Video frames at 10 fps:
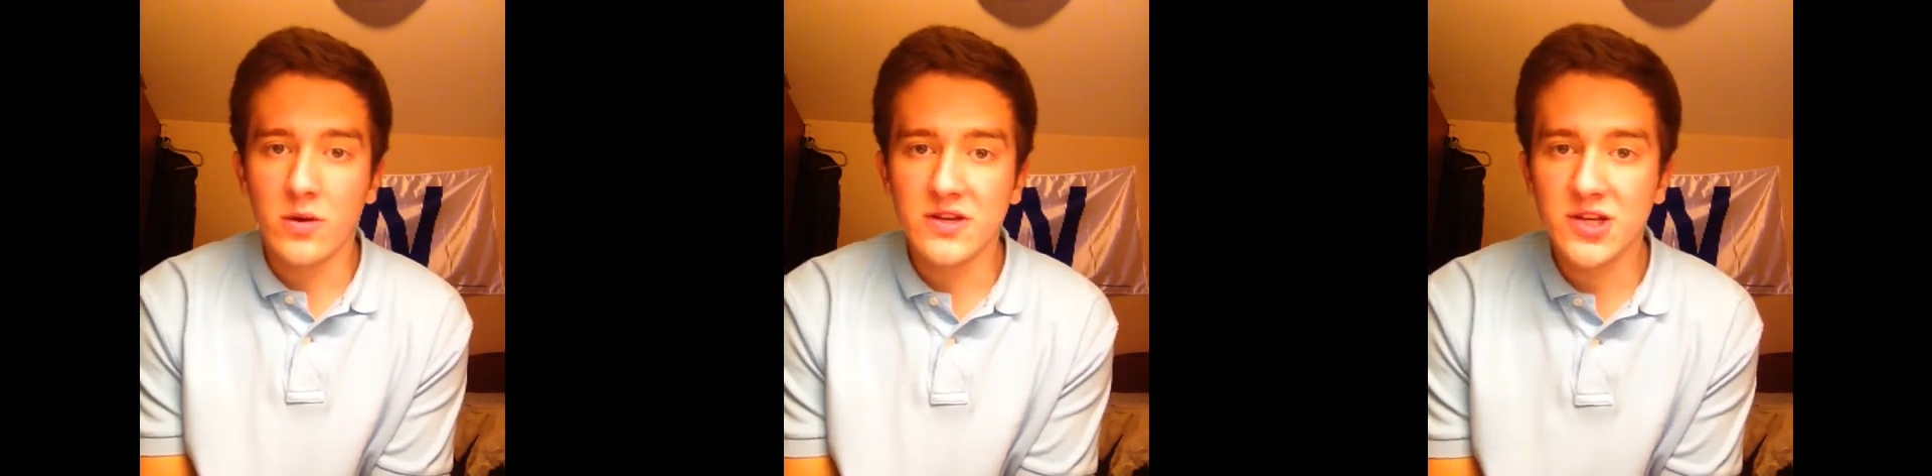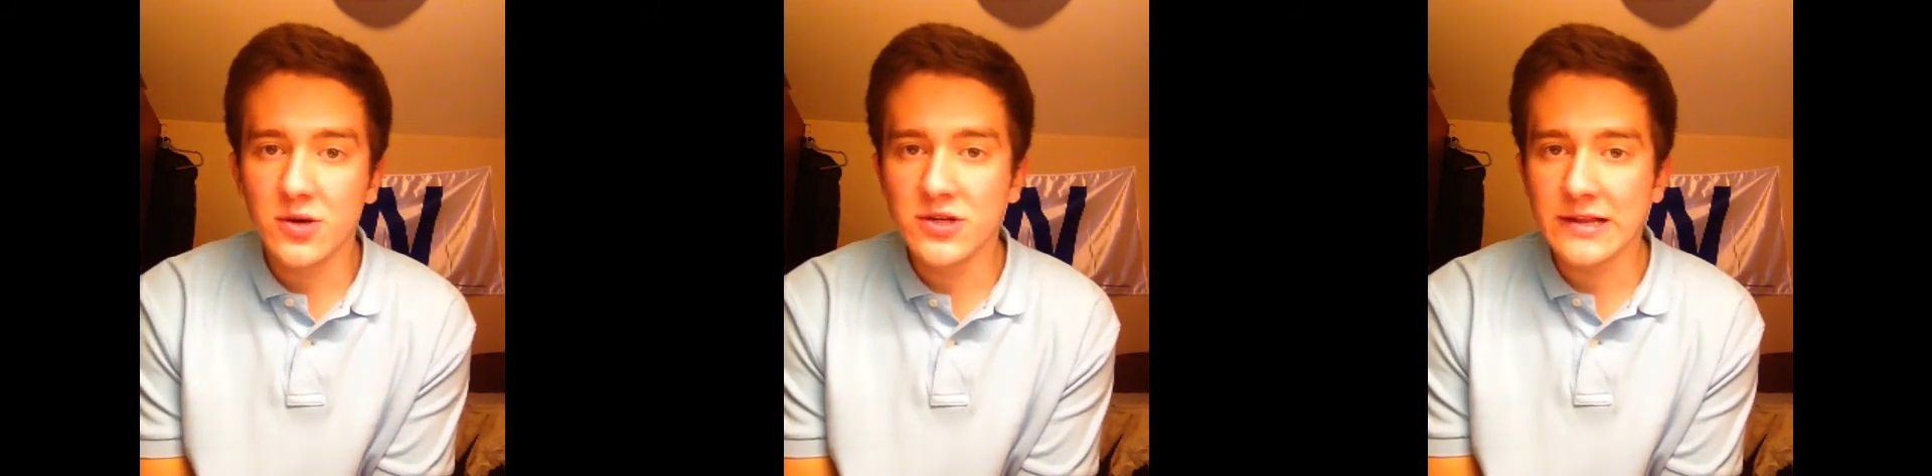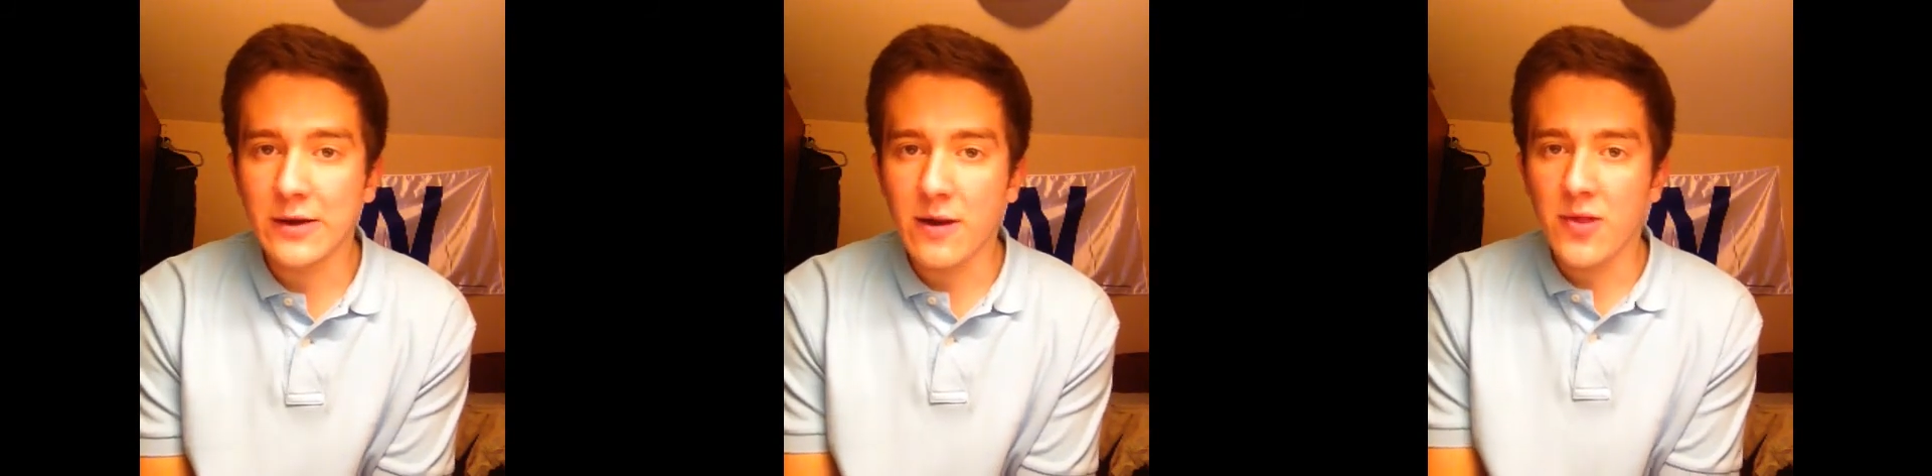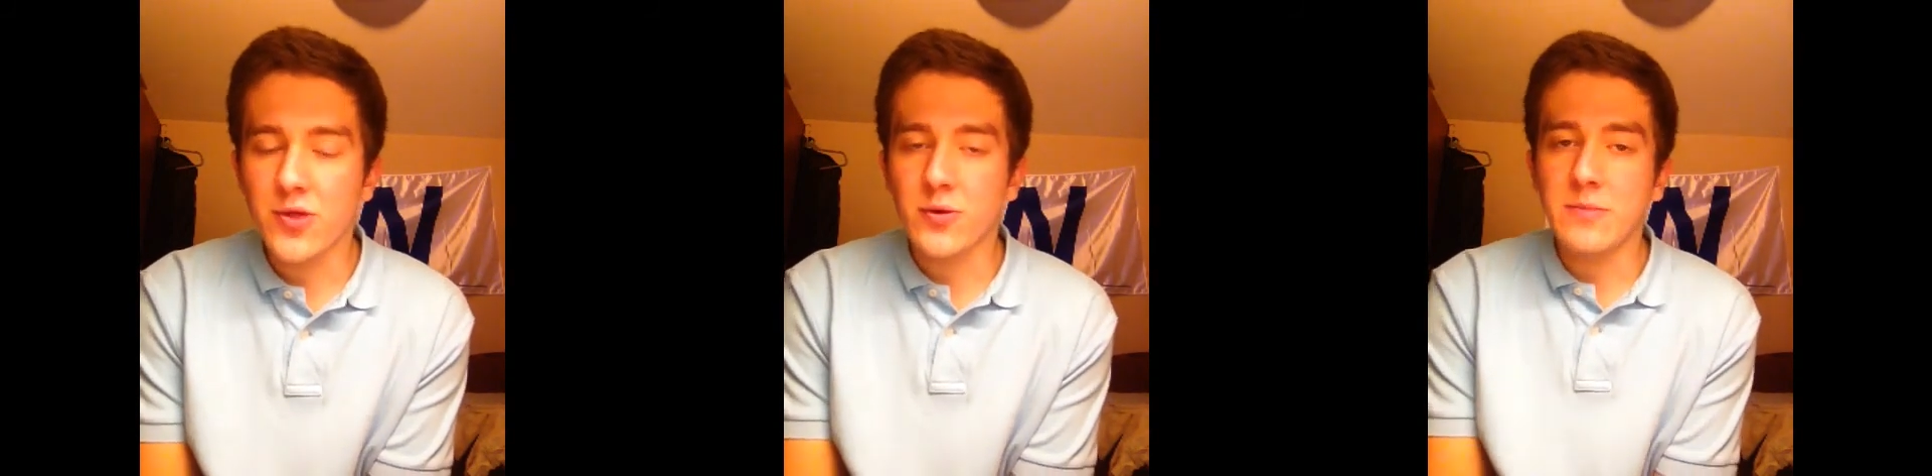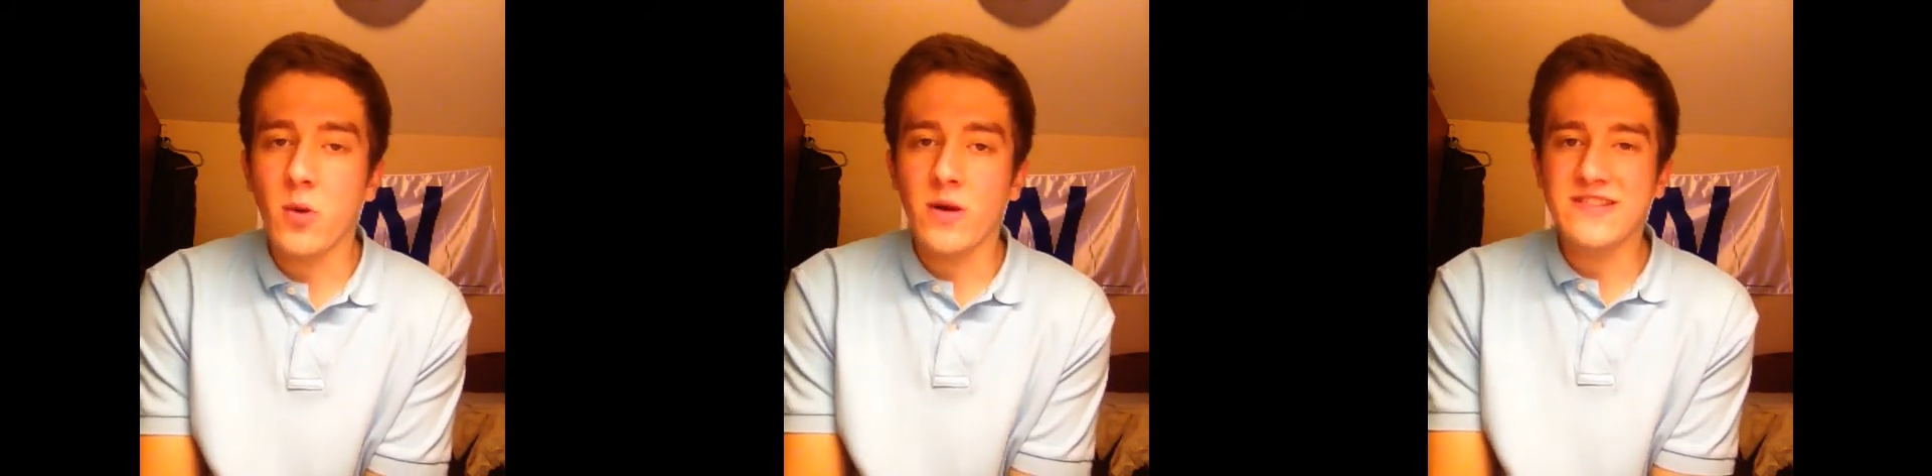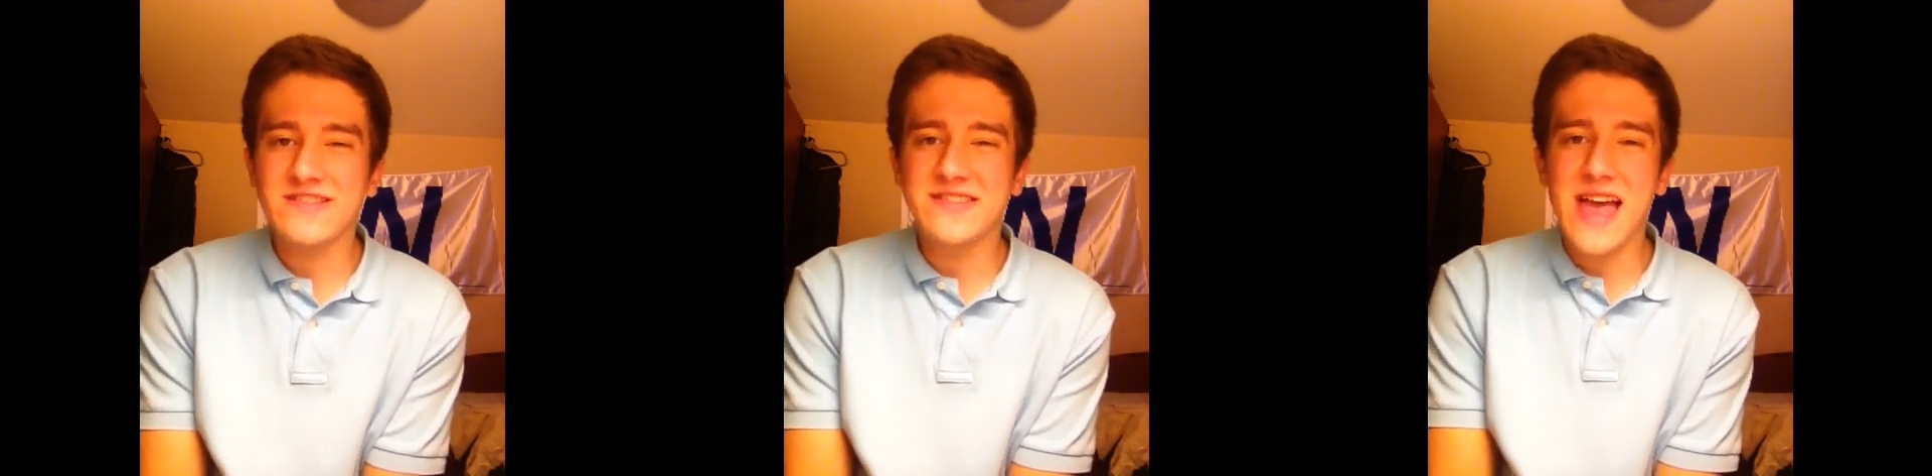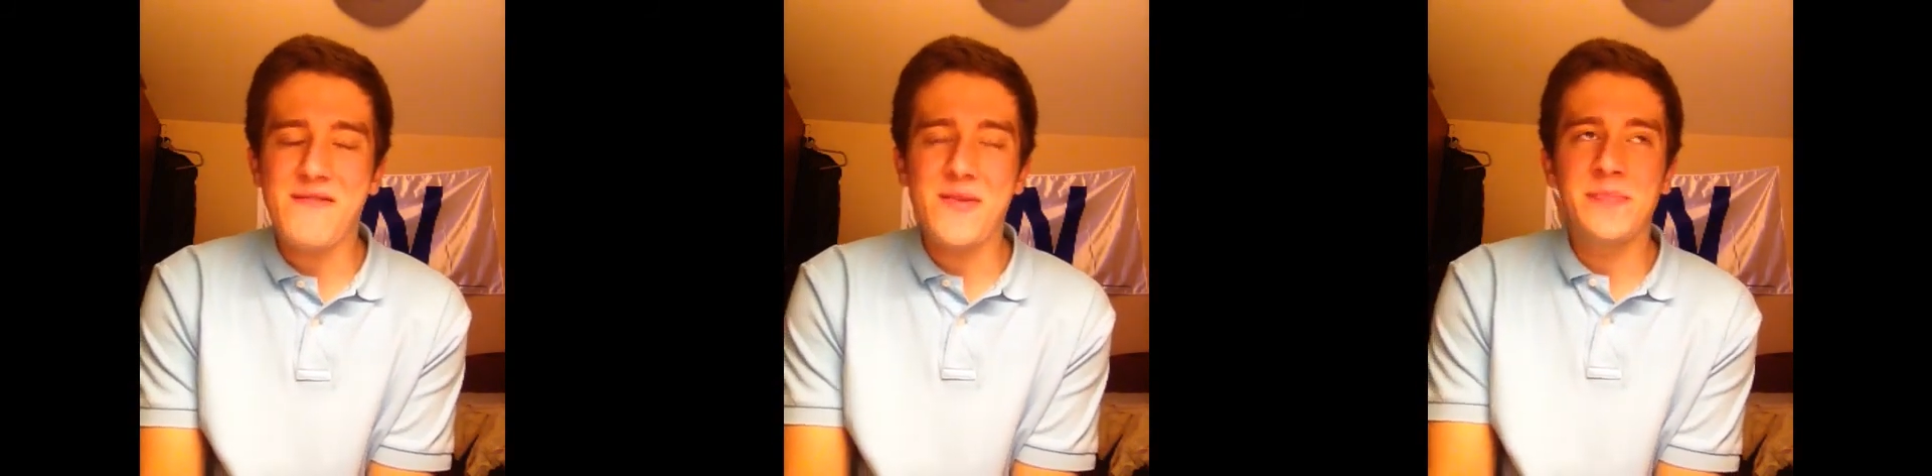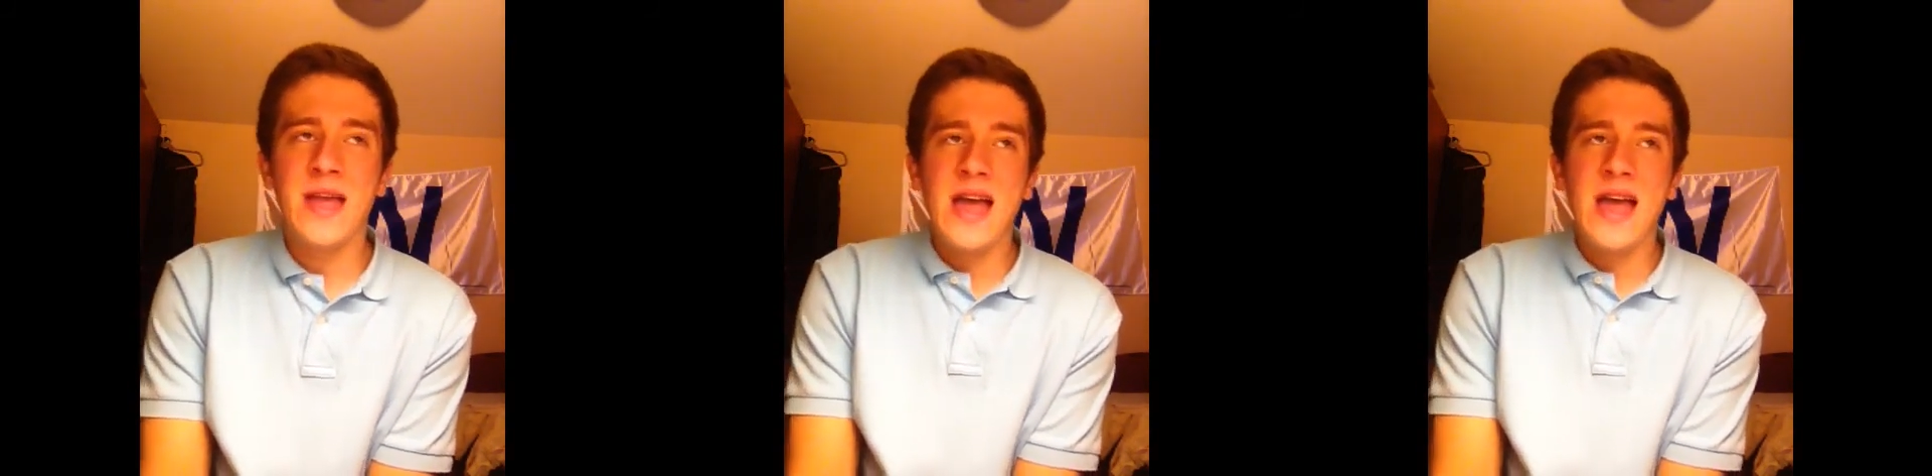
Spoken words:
is usually around 3.7.